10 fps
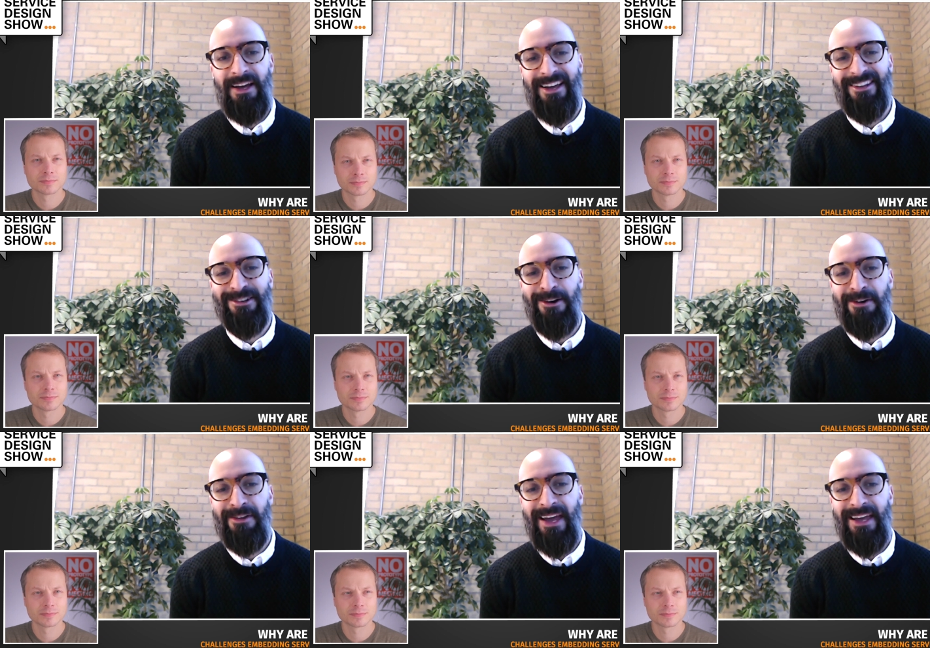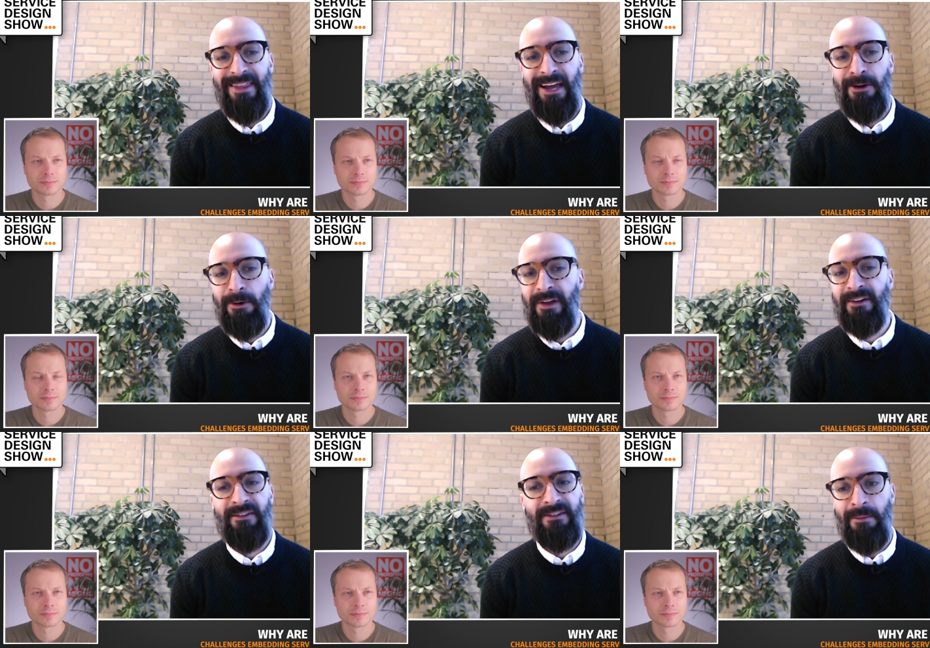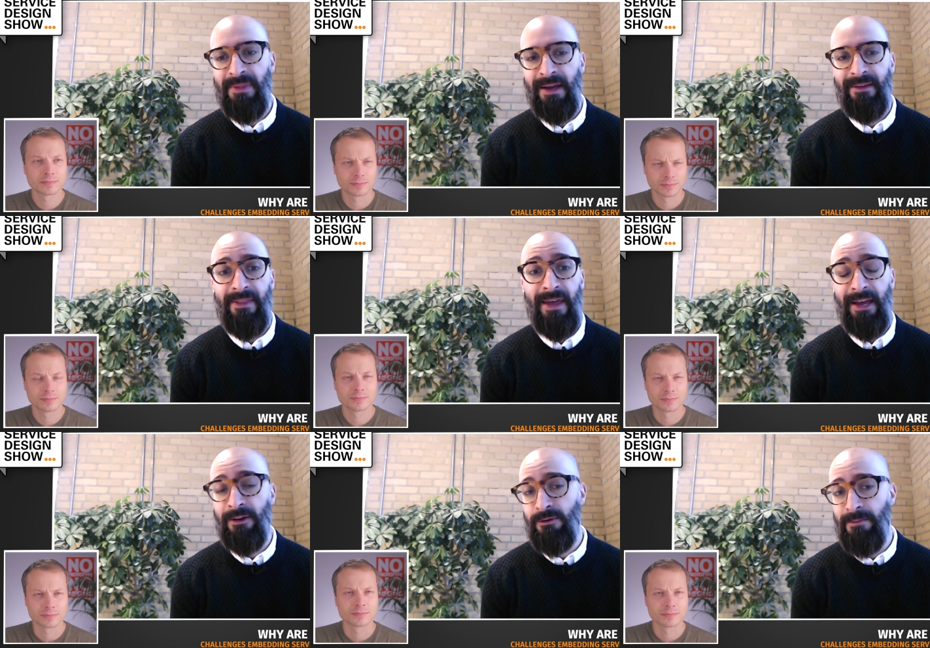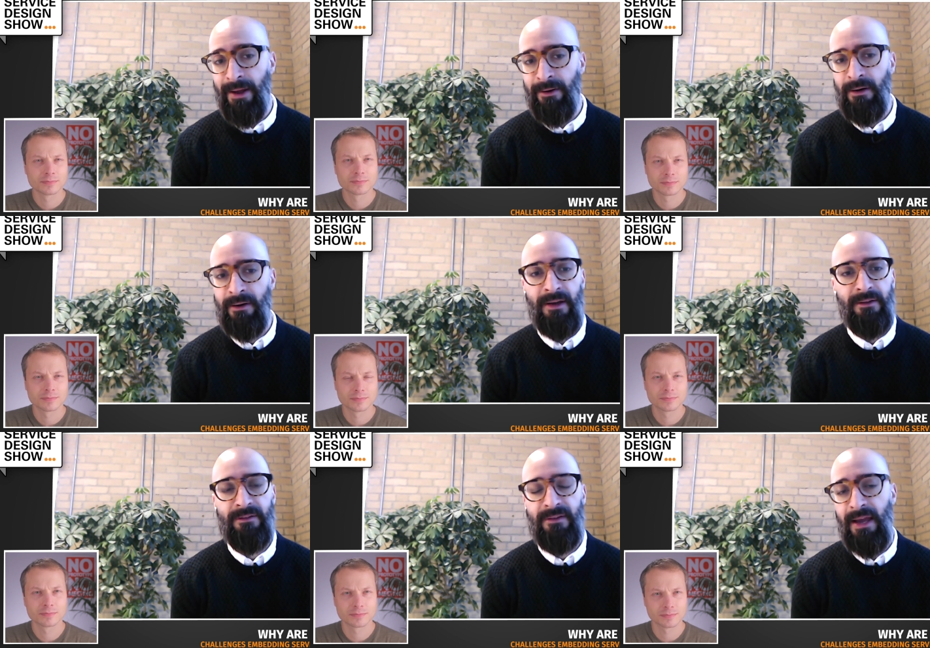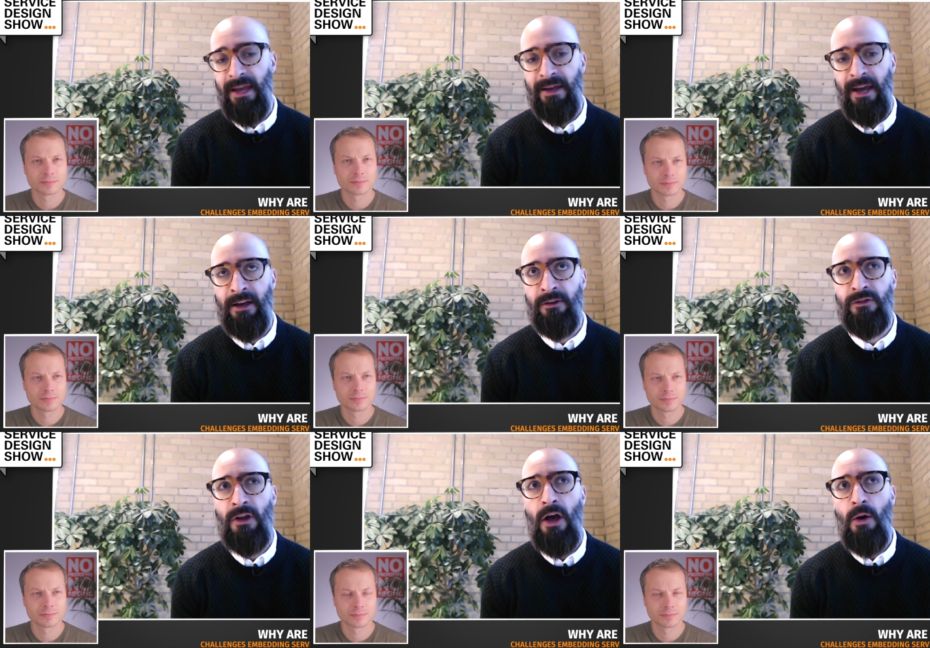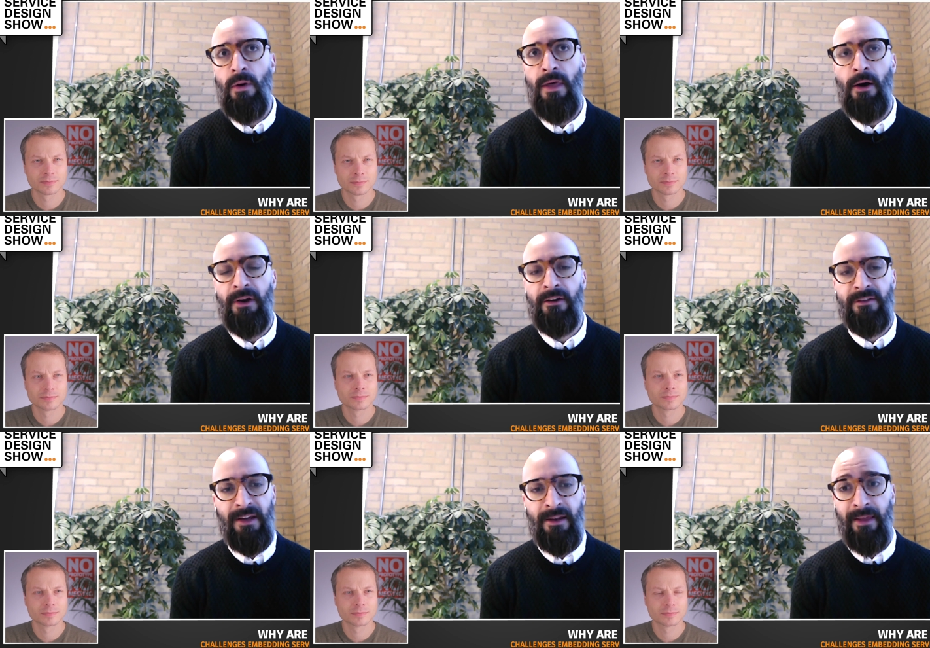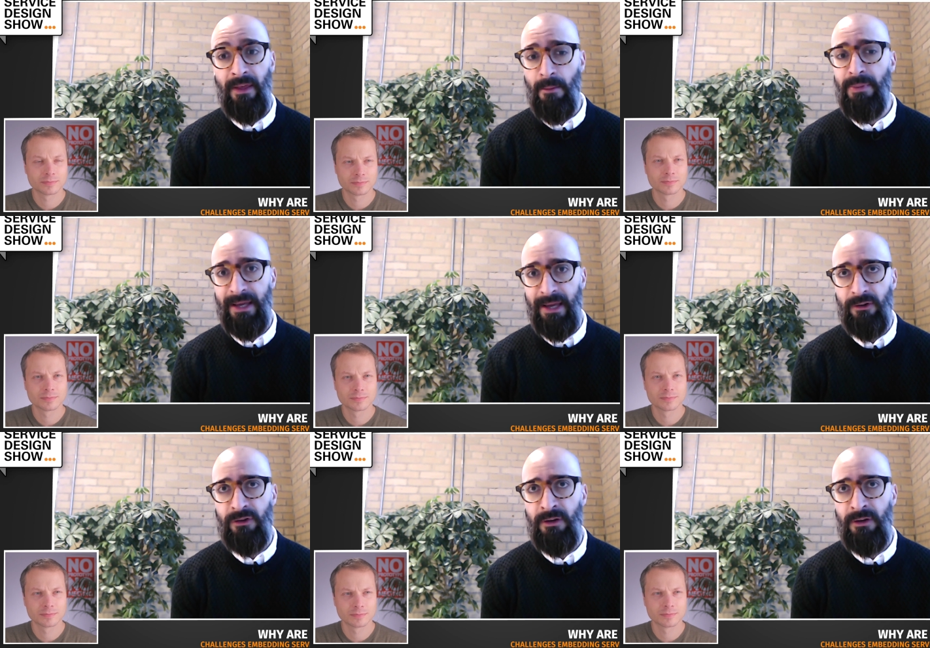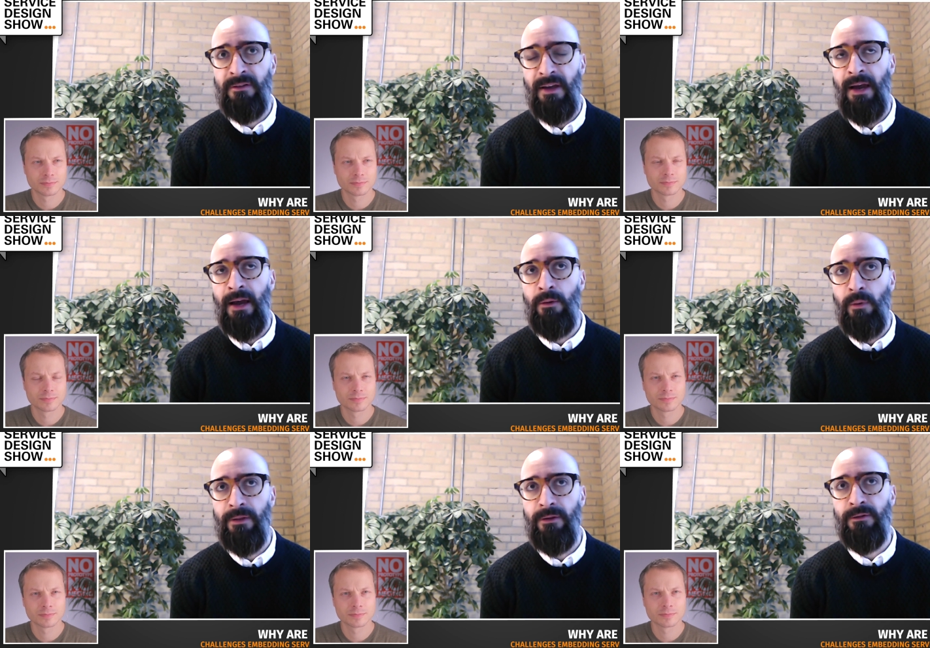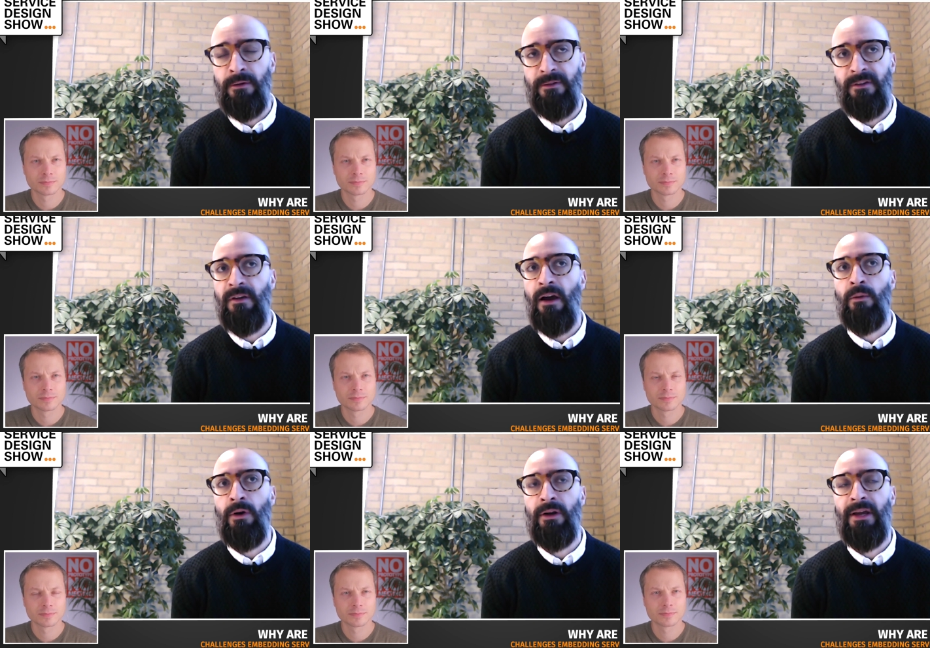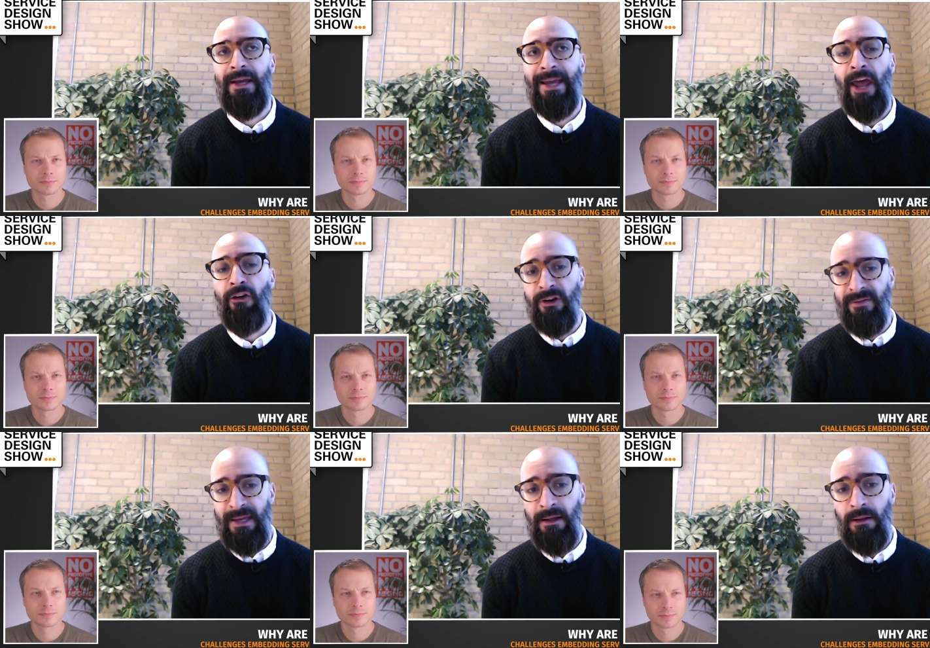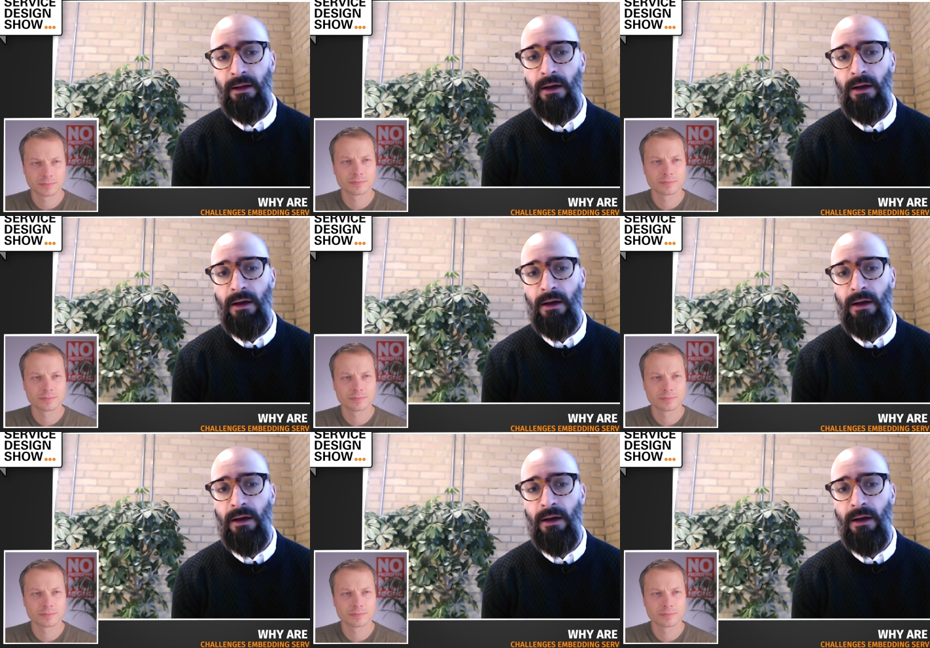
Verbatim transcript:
Speaker 1: So they, they know there's something that they can do better. They, they engage without understanding the implications and what the service design work can reveal.